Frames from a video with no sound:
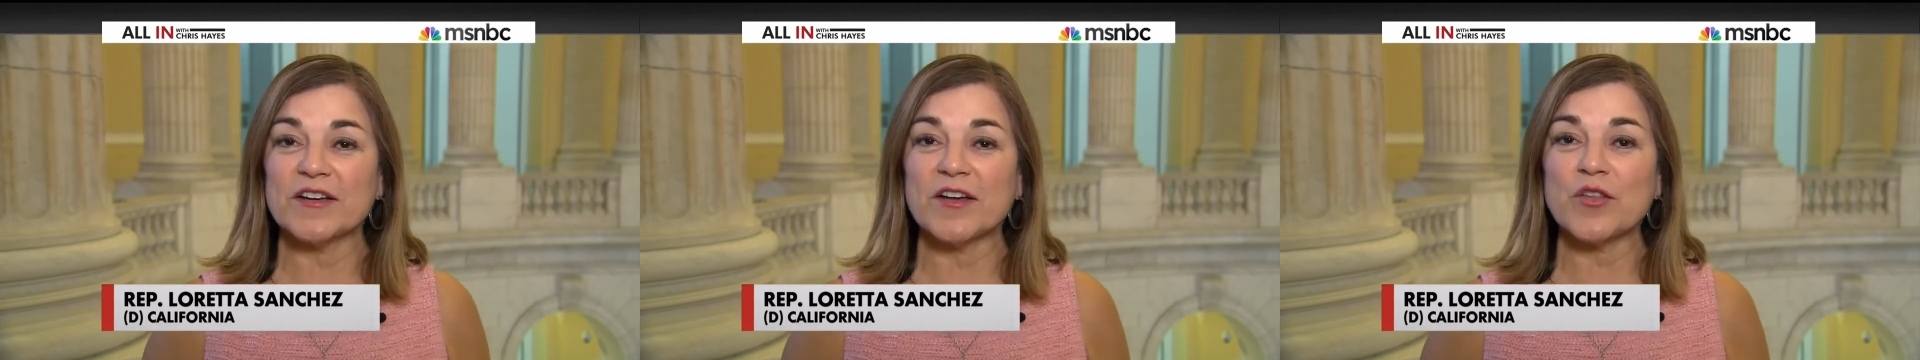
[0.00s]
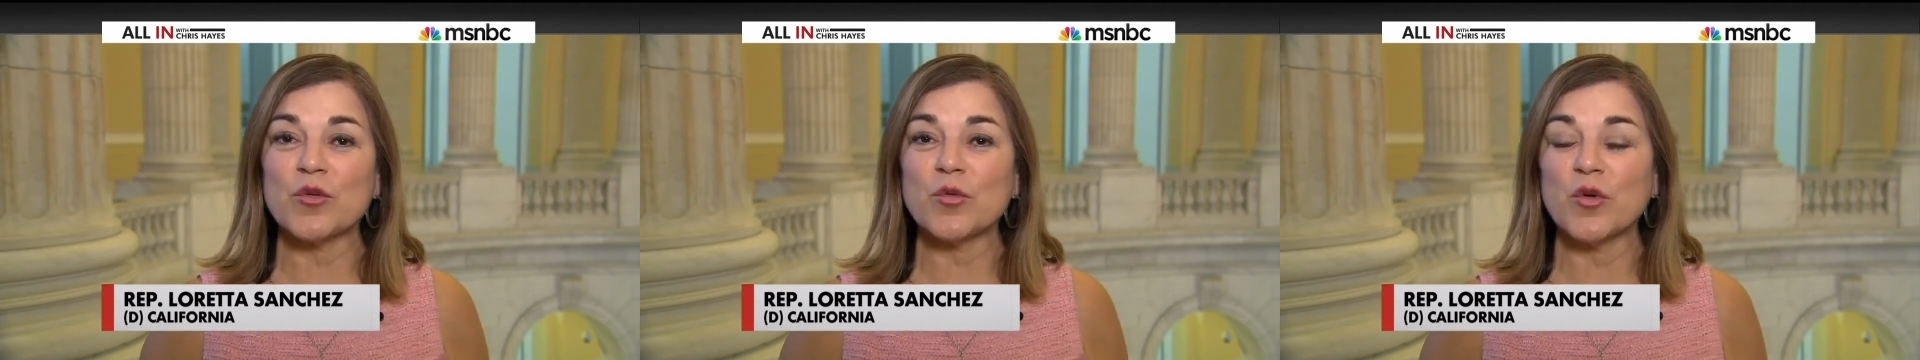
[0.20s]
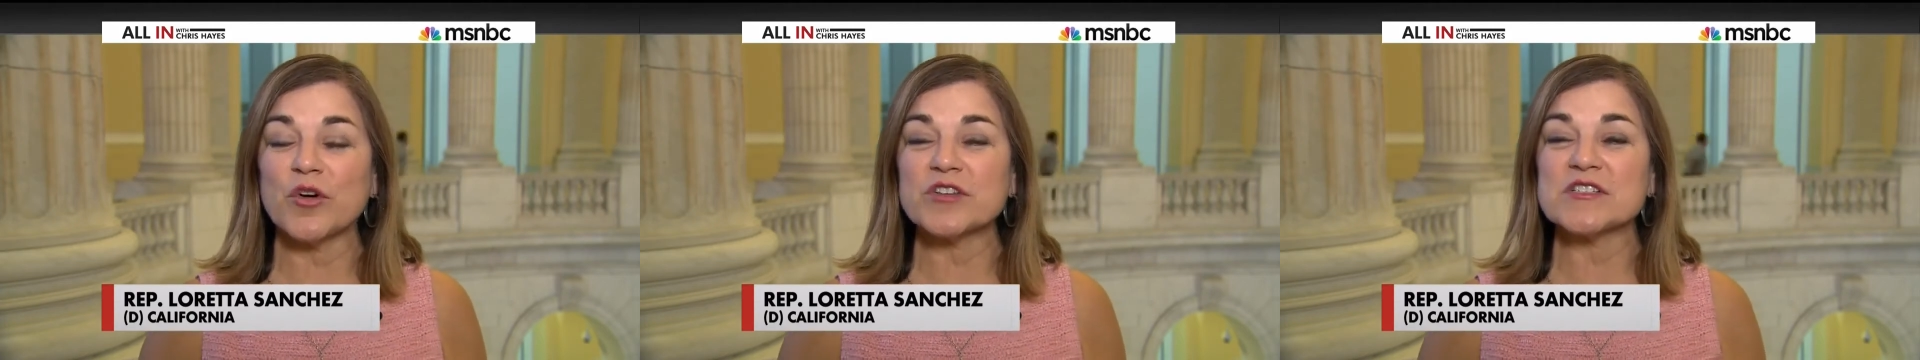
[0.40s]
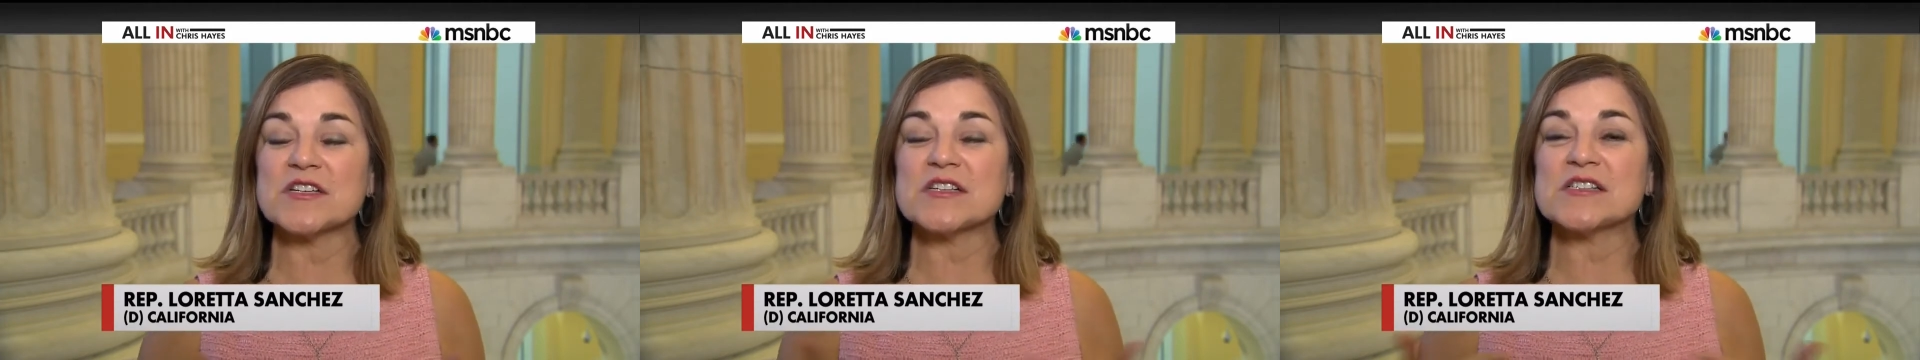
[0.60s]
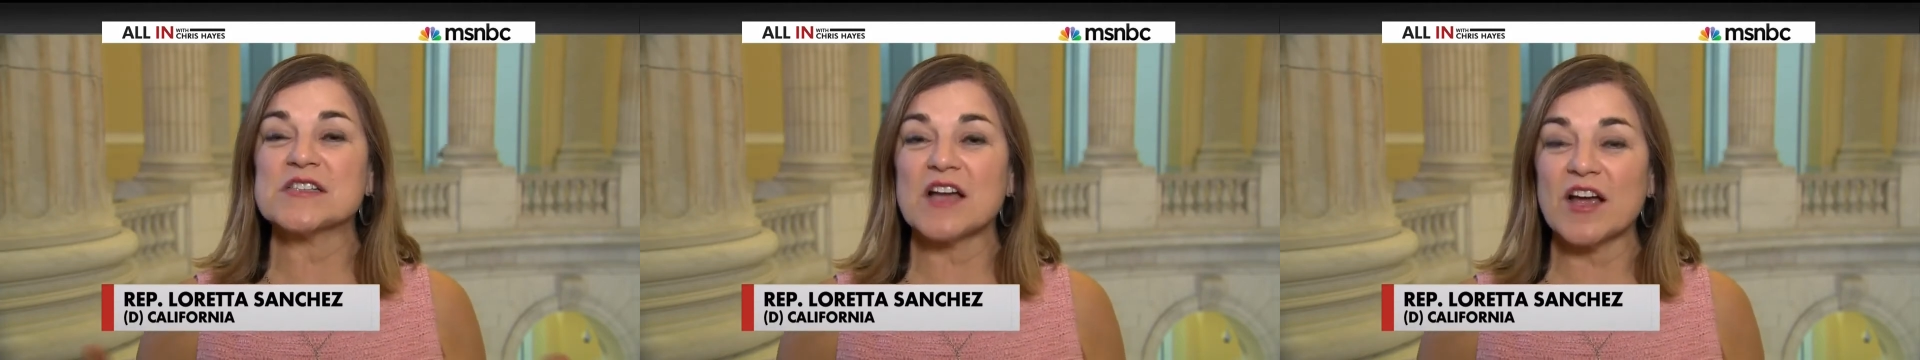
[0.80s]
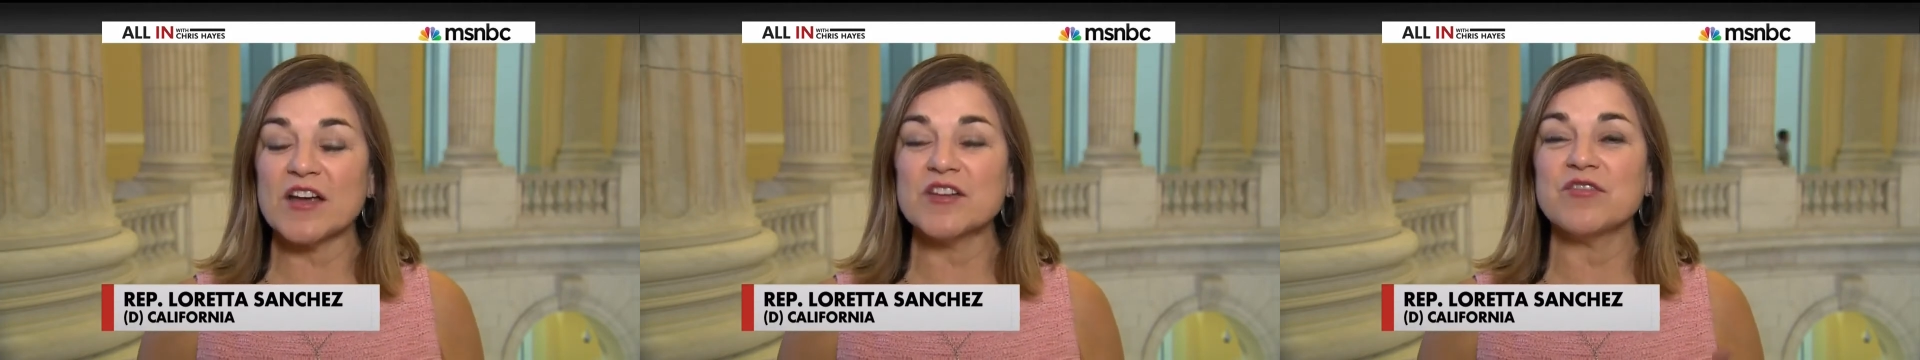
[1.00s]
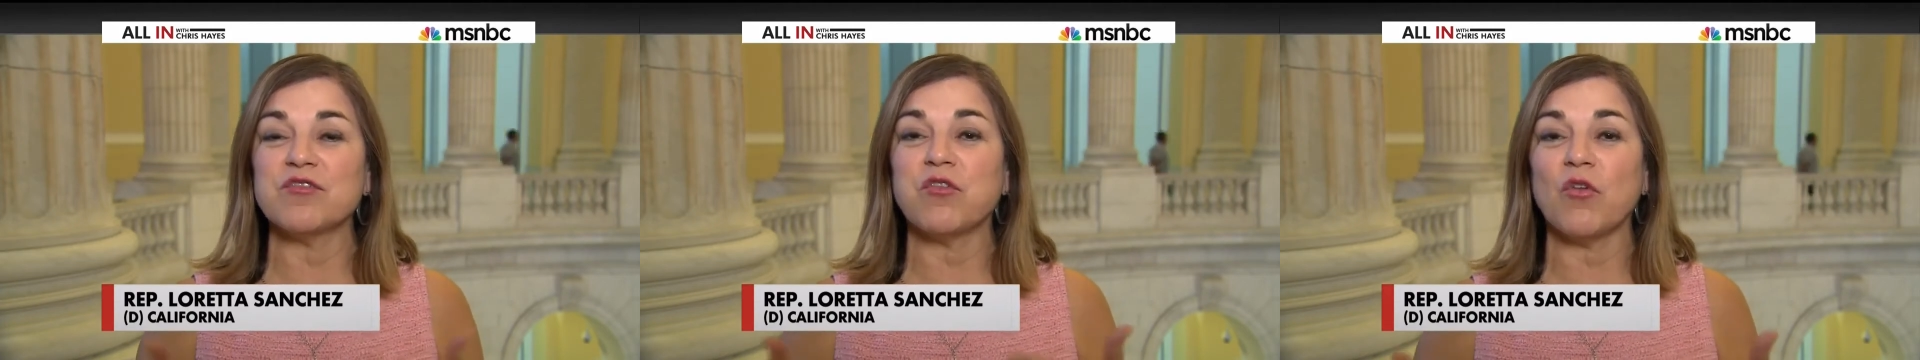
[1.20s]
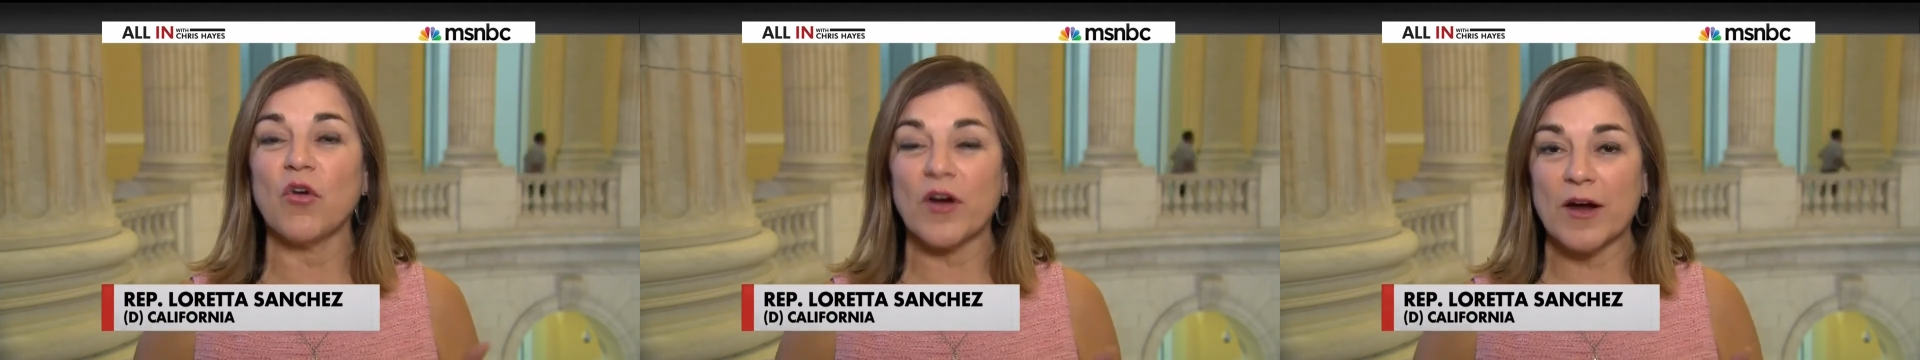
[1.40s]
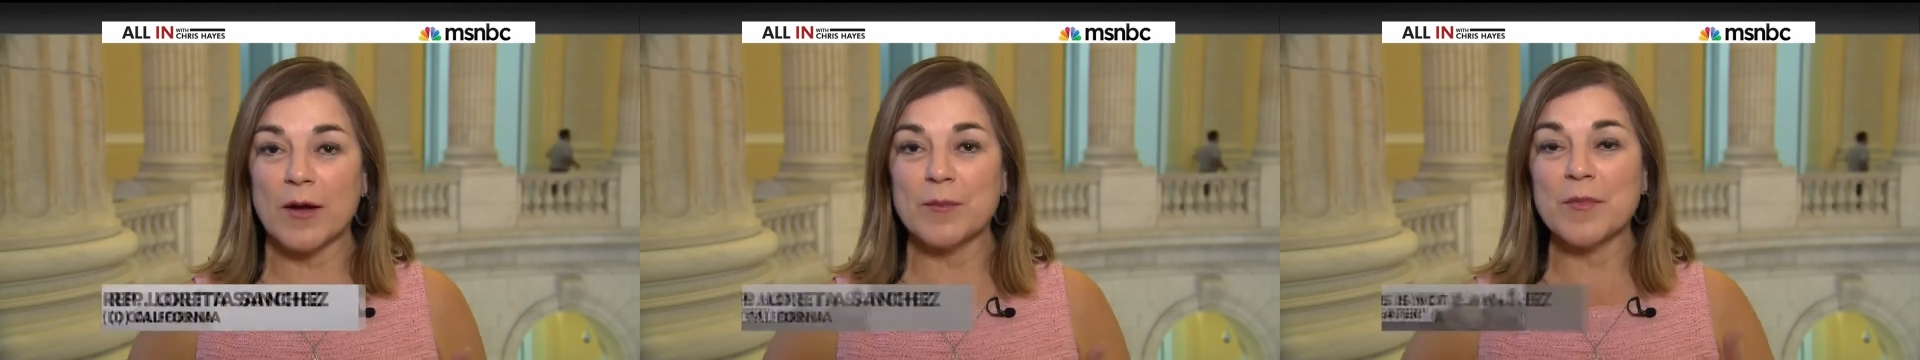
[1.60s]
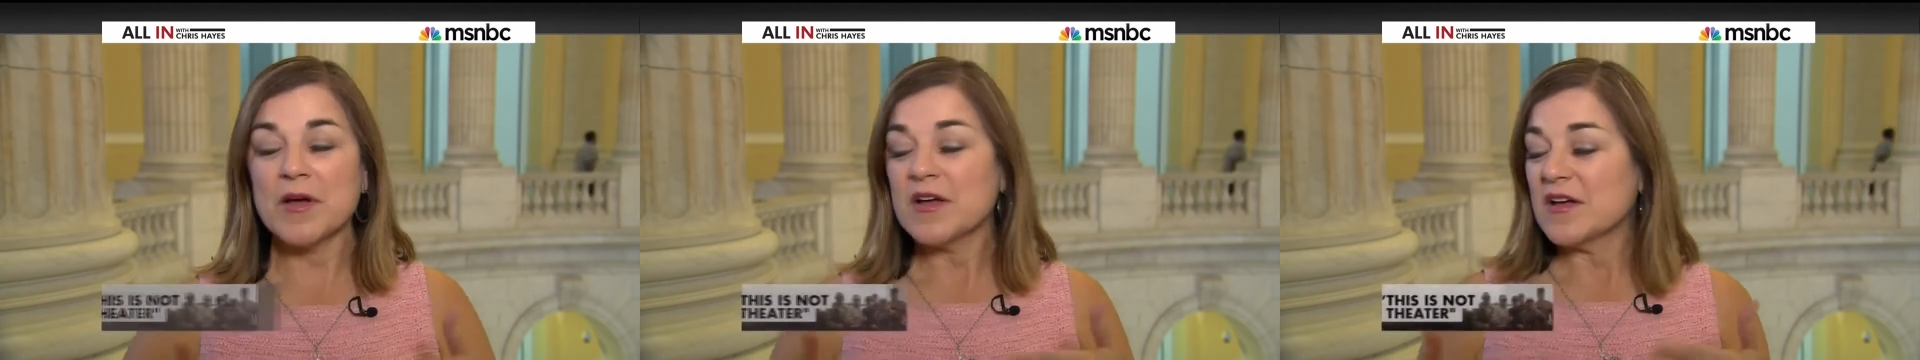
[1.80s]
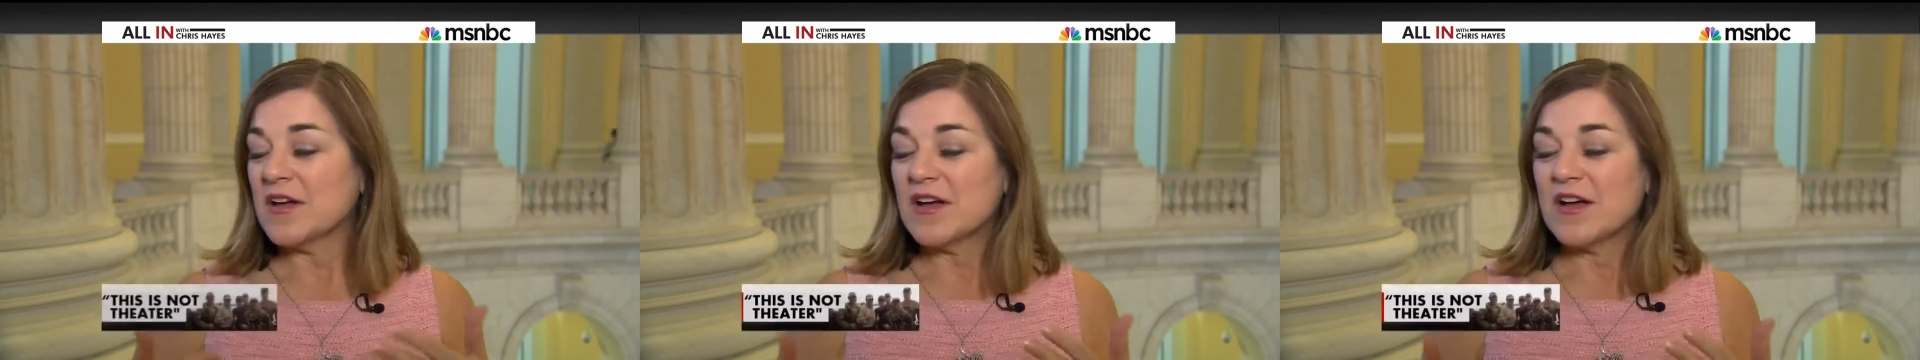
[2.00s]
In other words, aside from